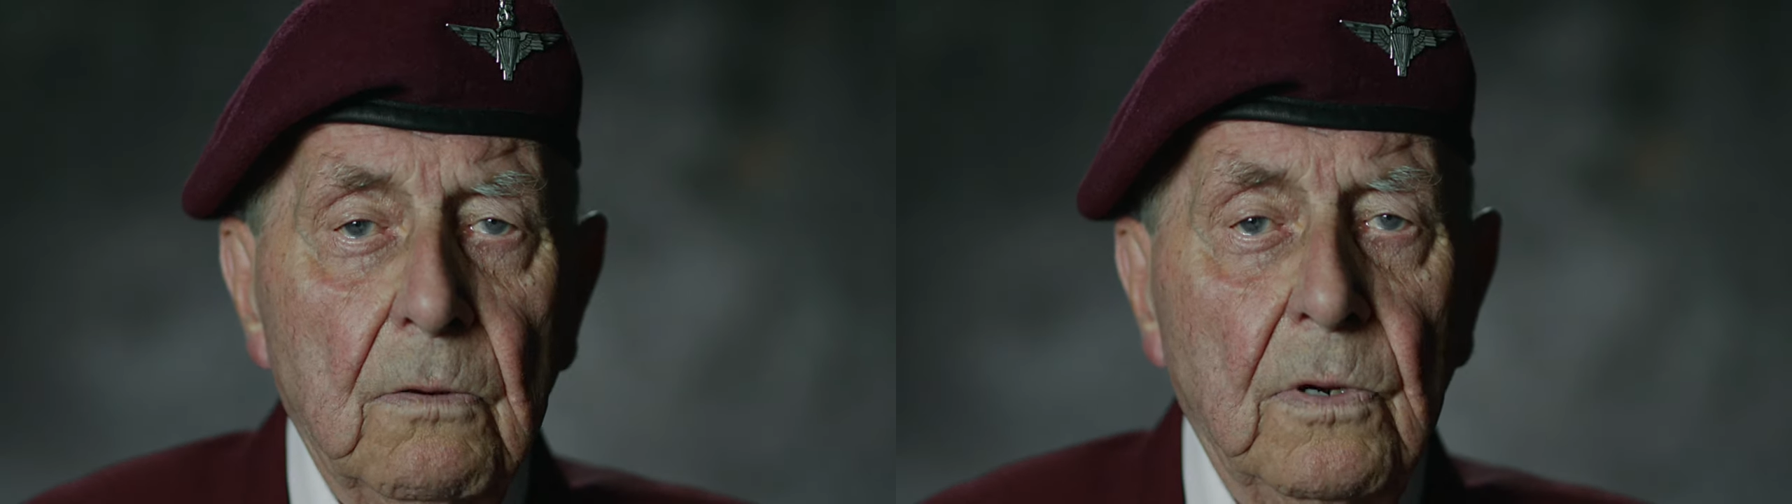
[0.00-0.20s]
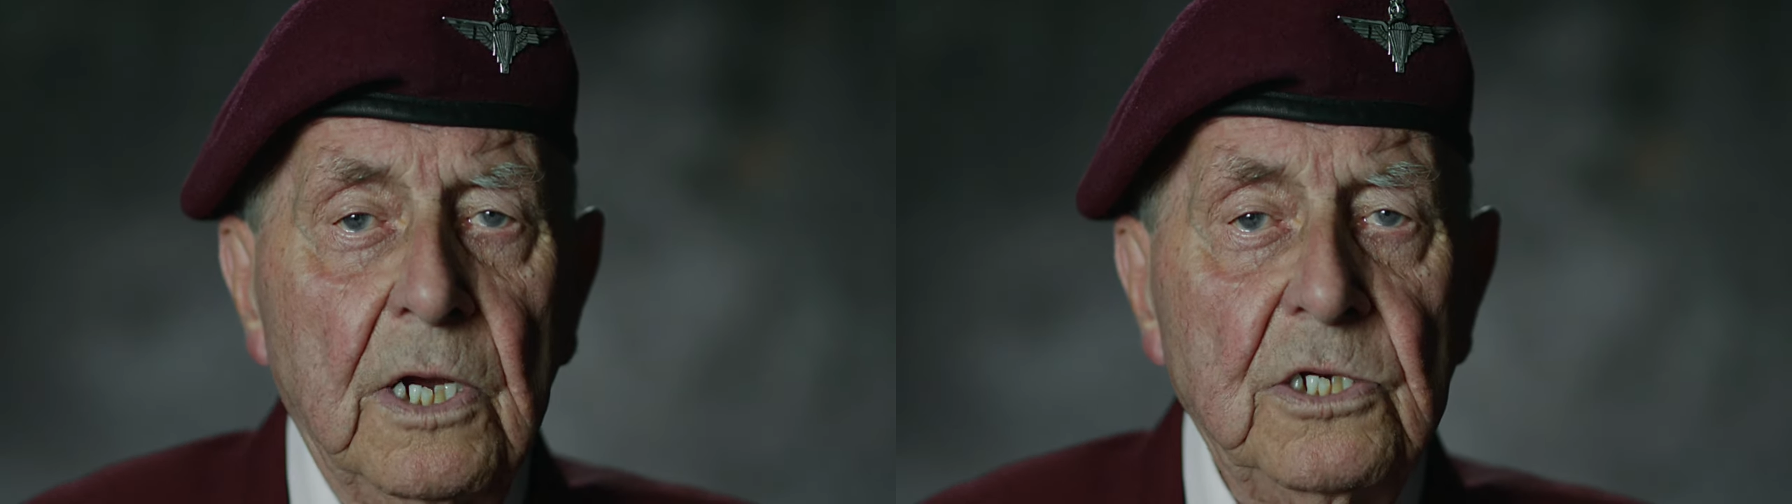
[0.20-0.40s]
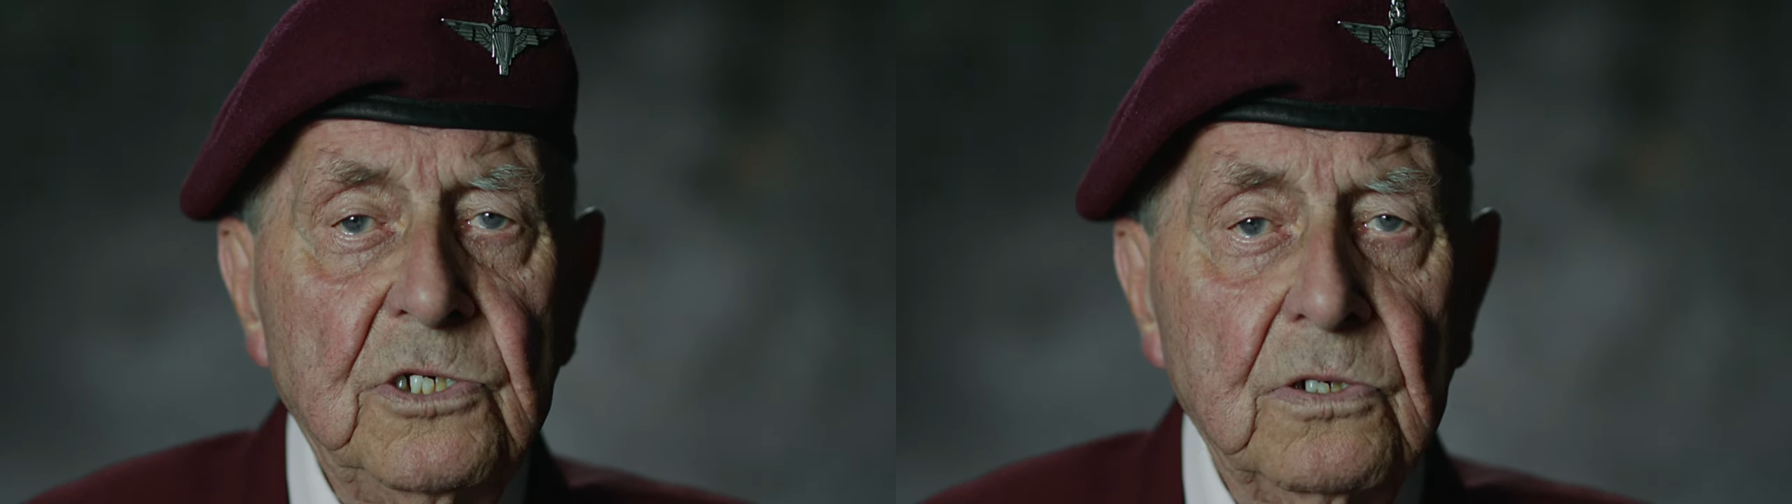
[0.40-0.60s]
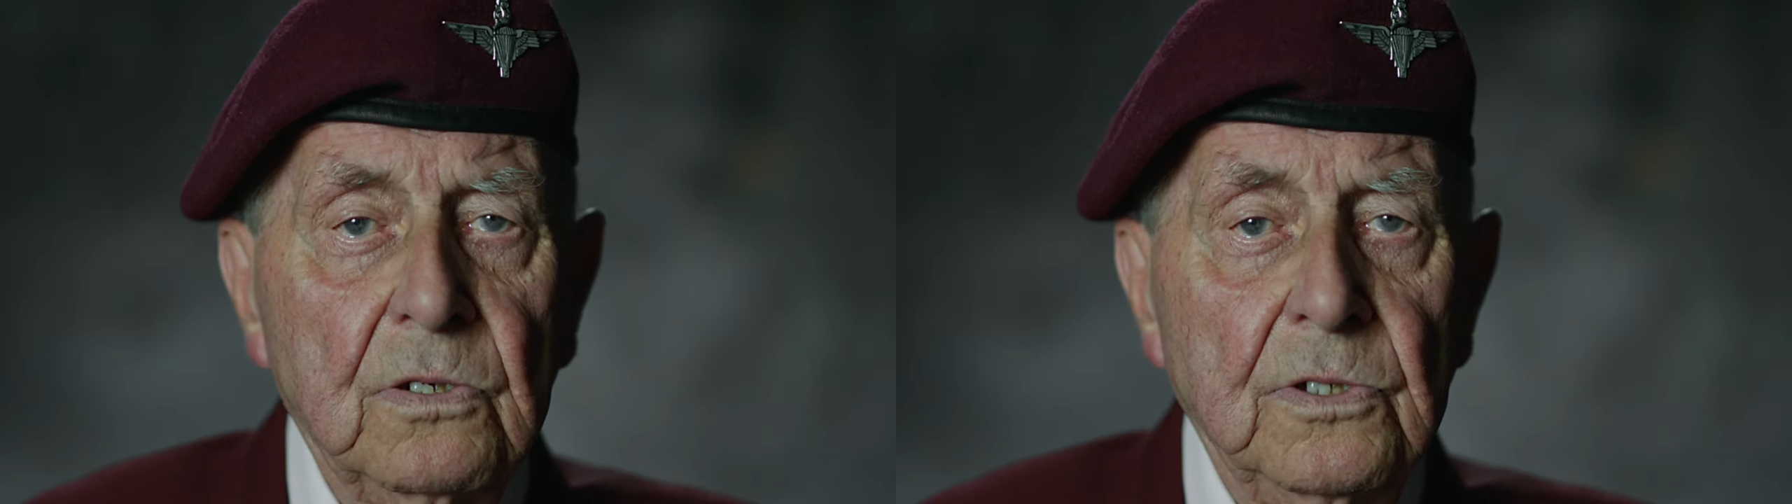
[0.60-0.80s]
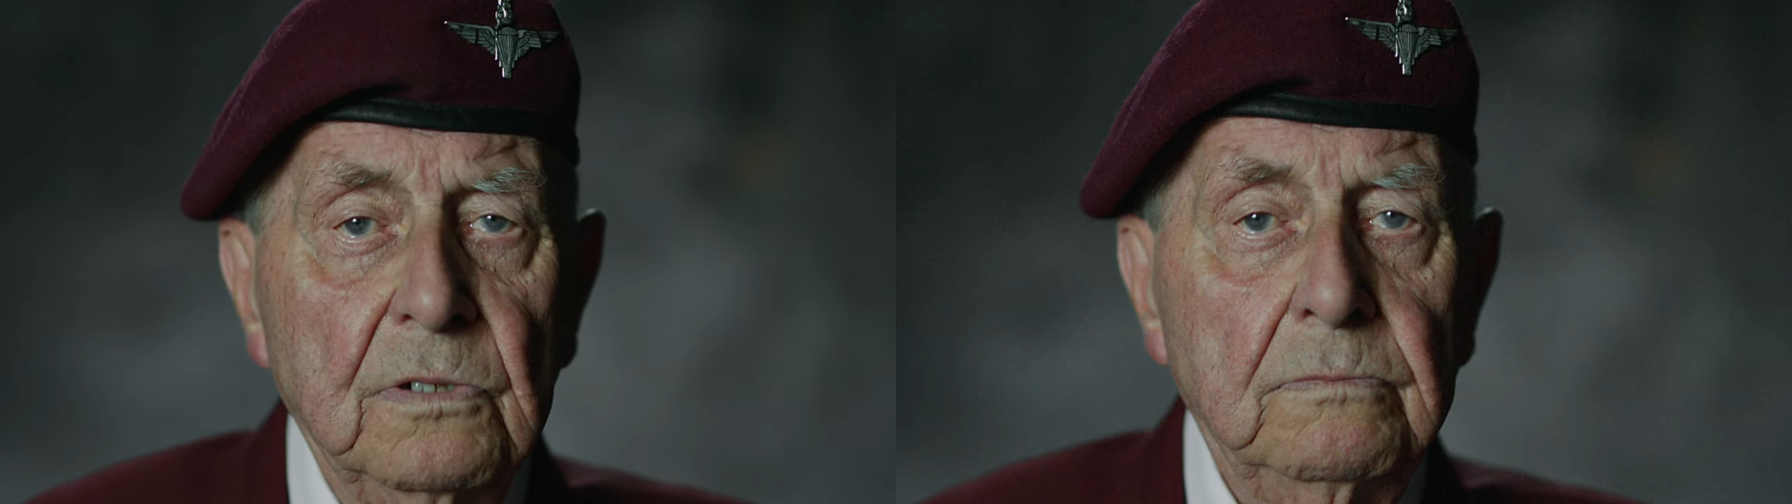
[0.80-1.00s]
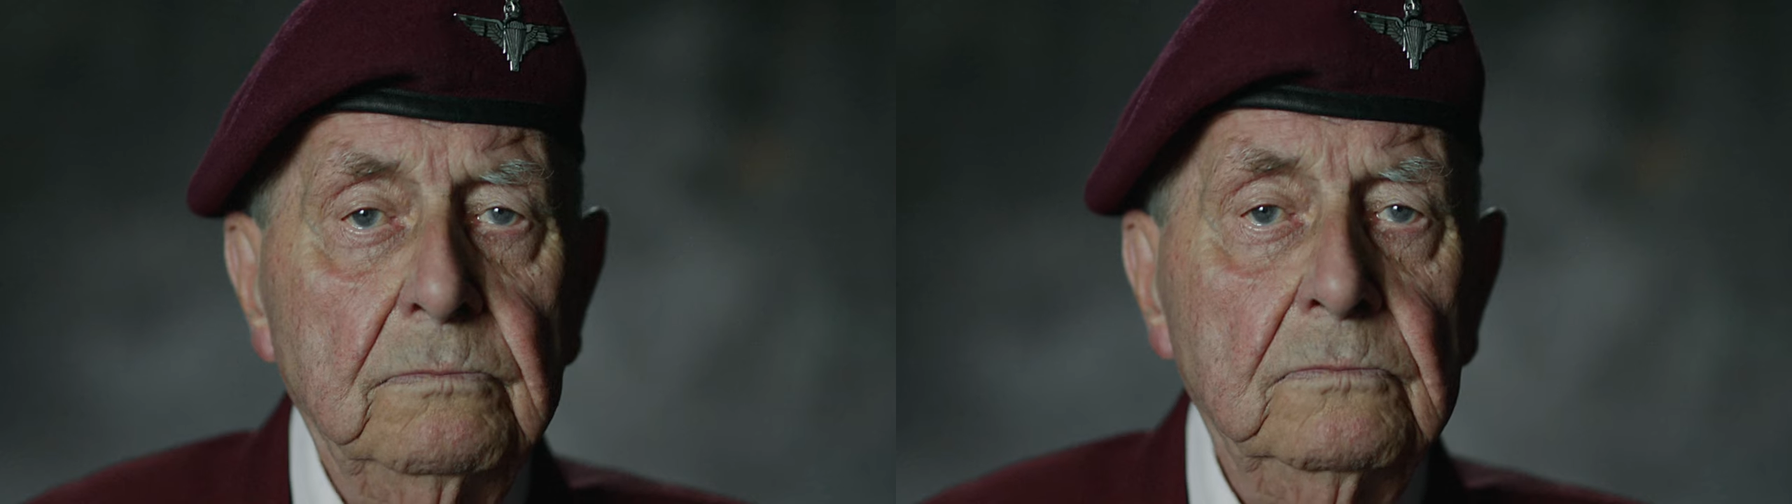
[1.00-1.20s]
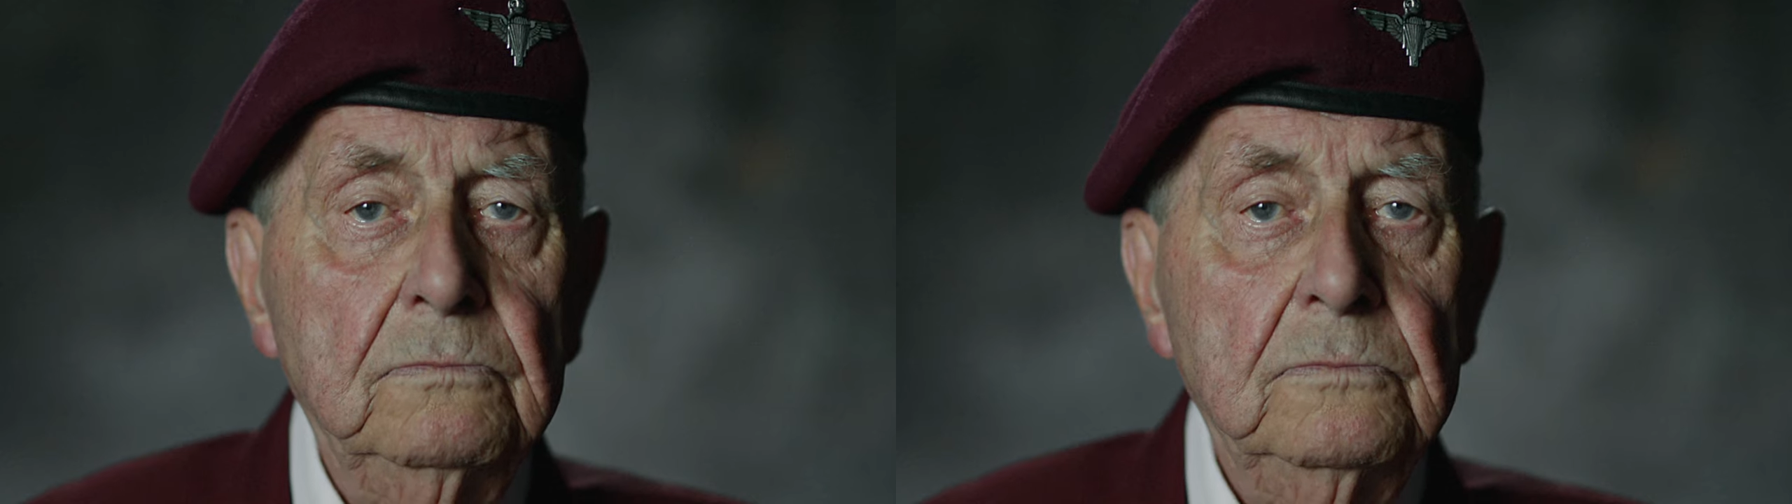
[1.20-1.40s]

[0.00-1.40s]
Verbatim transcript: We showed them.